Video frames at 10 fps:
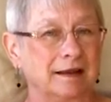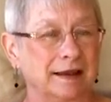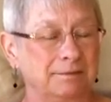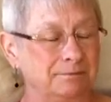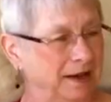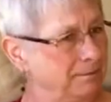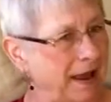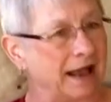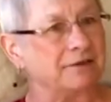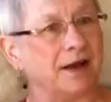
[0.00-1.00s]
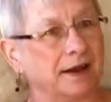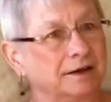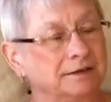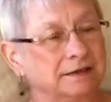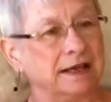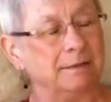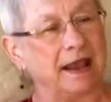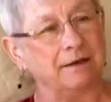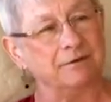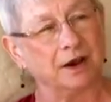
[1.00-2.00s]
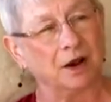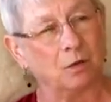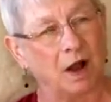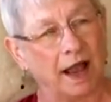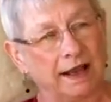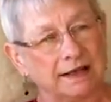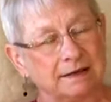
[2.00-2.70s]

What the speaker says: it backfired. He became very quiet.